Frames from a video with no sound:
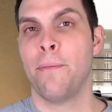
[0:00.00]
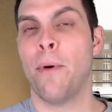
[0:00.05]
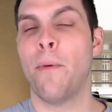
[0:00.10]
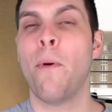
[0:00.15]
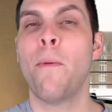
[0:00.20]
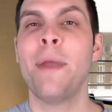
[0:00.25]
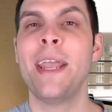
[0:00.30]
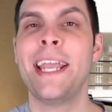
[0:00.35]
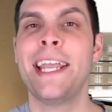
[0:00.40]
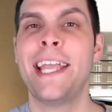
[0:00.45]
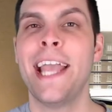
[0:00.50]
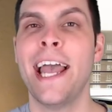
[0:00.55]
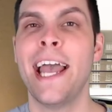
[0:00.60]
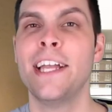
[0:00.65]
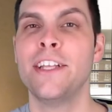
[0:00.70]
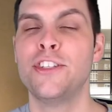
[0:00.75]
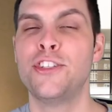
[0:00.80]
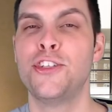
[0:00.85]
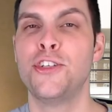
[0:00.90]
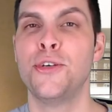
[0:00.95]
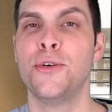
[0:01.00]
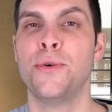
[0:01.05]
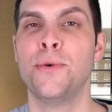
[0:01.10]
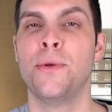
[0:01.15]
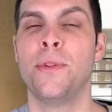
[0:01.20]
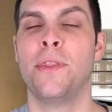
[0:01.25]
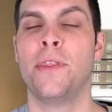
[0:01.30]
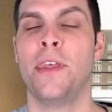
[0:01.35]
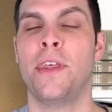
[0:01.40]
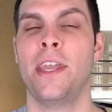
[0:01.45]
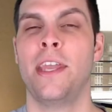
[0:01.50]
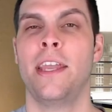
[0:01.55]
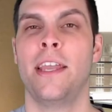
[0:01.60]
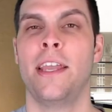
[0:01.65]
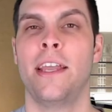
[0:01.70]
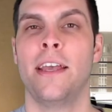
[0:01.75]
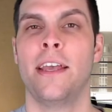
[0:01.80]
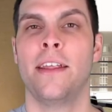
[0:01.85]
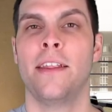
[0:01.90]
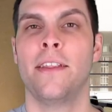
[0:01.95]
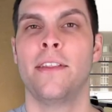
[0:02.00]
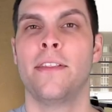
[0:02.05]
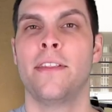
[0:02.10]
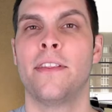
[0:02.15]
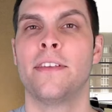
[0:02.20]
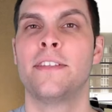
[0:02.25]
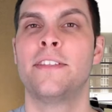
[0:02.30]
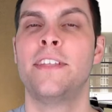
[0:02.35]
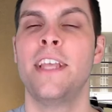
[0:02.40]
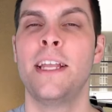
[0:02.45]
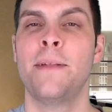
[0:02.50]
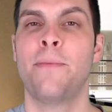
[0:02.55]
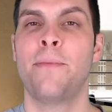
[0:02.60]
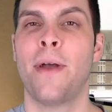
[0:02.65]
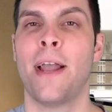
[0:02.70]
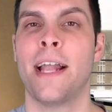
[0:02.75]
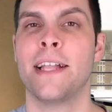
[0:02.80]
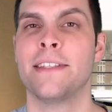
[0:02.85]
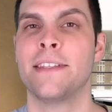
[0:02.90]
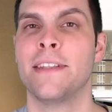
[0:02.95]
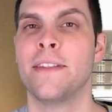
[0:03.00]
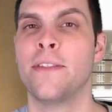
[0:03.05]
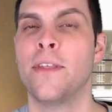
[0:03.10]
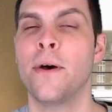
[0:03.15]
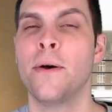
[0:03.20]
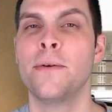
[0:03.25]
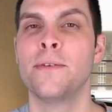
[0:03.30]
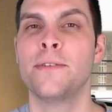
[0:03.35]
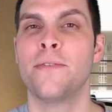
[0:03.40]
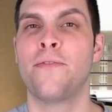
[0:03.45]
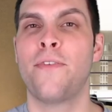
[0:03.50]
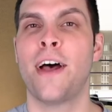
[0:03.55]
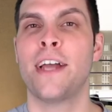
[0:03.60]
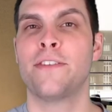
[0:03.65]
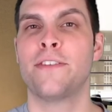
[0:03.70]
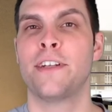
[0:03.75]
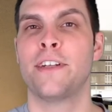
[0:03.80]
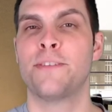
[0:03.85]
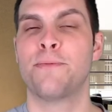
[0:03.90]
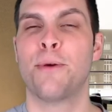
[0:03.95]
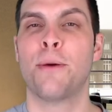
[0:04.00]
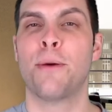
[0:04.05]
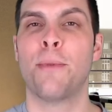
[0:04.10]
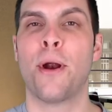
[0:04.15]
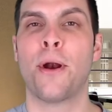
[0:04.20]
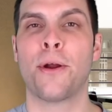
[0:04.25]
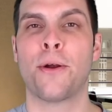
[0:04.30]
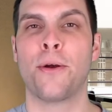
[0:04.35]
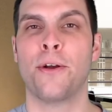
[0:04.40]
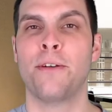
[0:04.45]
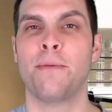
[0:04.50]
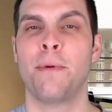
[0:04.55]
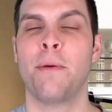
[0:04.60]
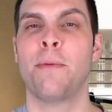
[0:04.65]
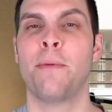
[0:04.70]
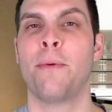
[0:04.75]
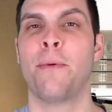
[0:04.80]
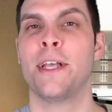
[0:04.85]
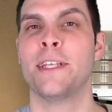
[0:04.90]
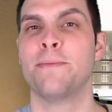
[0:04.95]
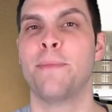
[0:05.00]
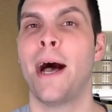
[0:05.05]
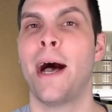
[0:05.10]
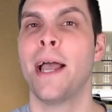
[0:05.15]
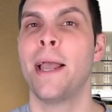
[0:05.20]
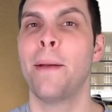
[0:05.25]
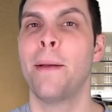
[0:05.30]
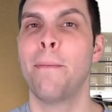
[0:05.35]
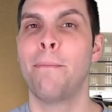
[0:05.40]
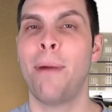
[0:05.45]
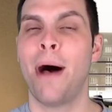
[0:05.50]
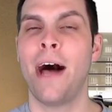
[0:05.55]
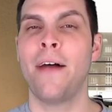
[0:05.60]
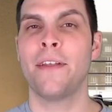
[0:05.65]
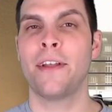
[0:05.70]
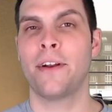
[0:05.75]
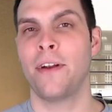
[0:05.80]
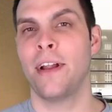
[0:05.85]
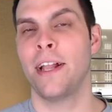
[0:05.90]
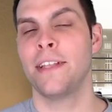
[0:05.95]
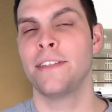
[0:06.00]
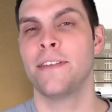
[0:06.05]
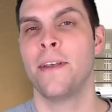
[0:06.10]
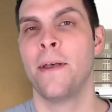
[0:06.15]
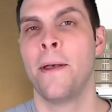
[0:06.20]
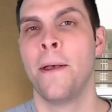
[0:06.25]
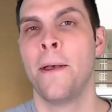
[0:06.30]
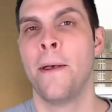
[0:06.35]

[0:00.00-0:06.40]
But when we get to the the seed plants, those flagellated sperm are going to be replaced by pollen grains.